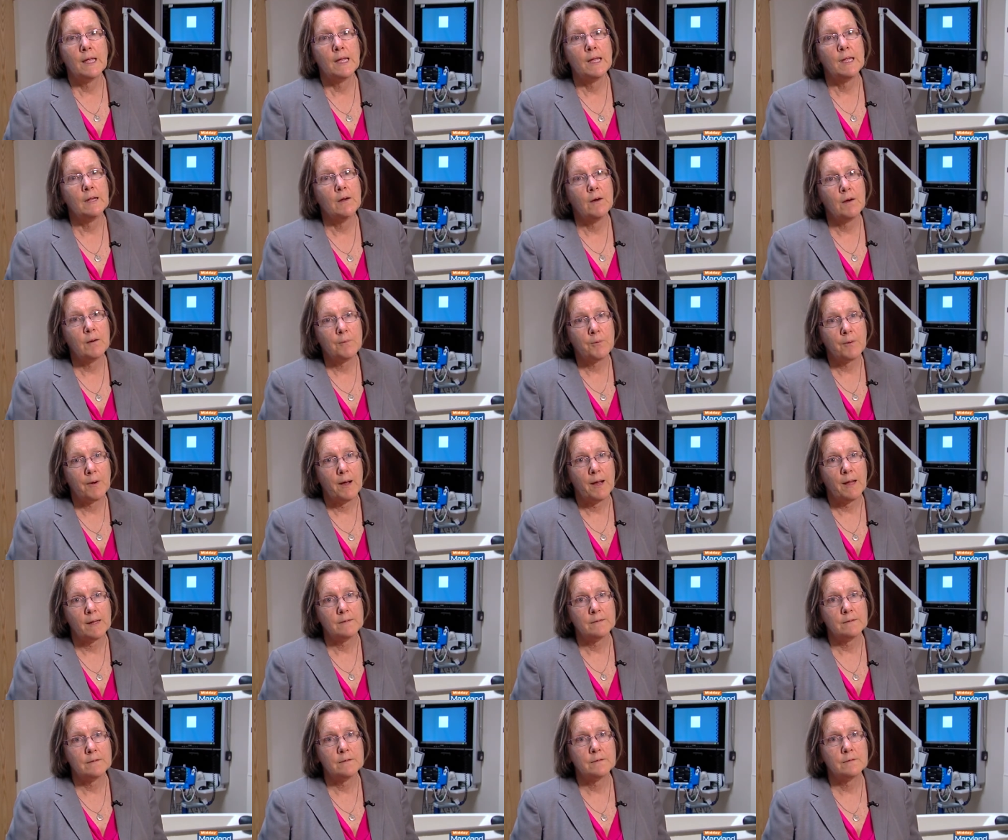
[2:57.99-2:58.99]
In our
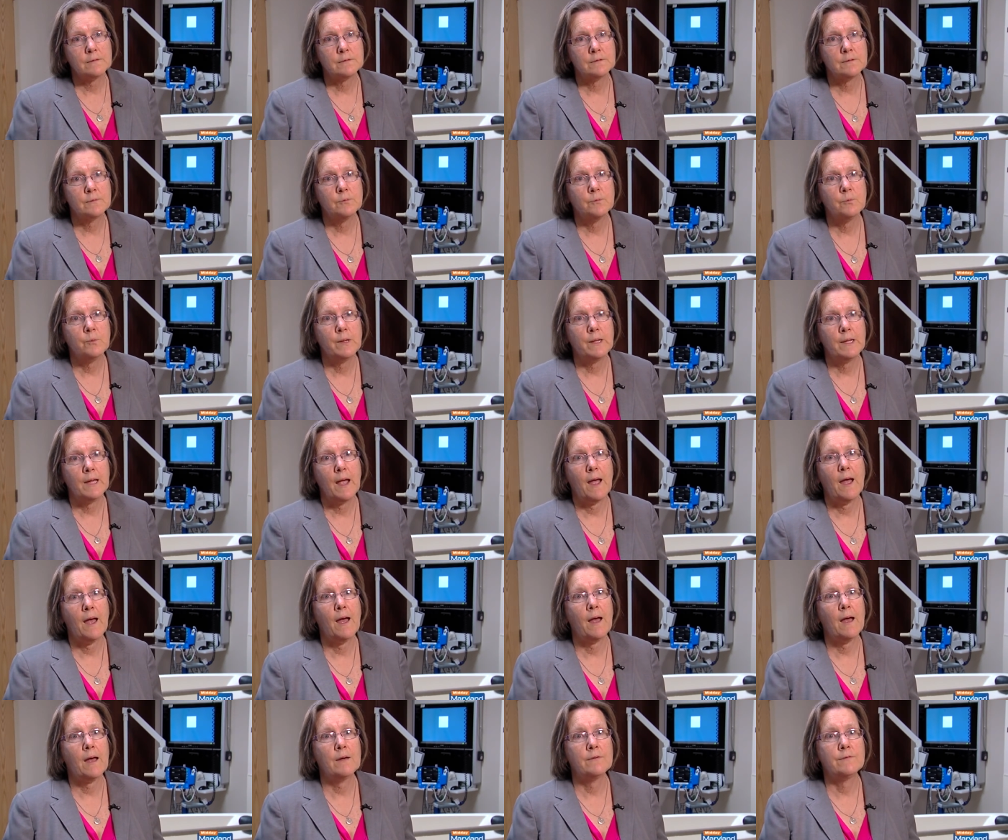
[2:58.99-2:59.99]
practice, we
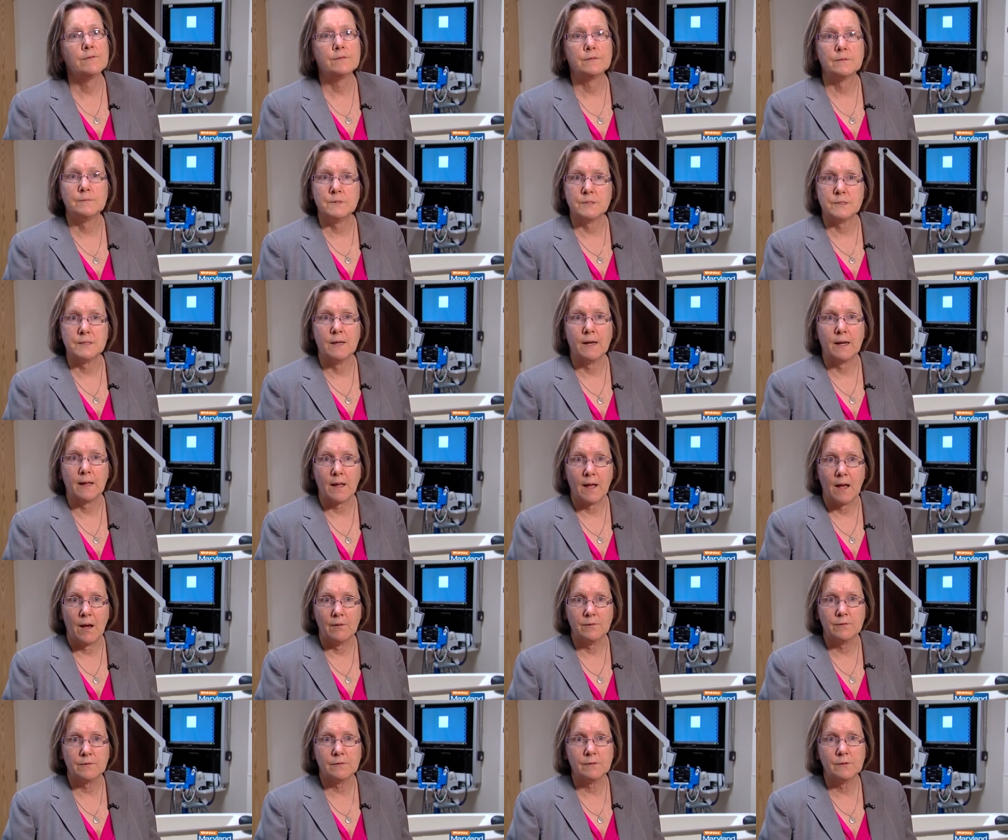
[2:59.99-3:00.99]
have some genetic
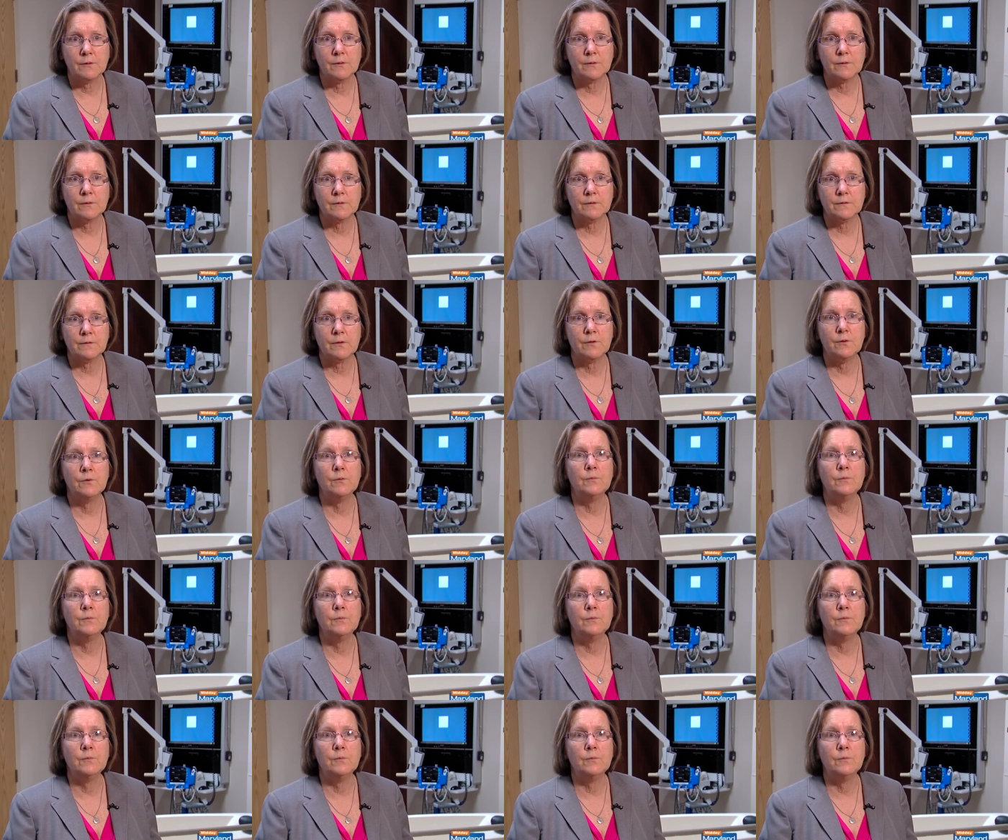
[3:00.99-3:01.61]
counselors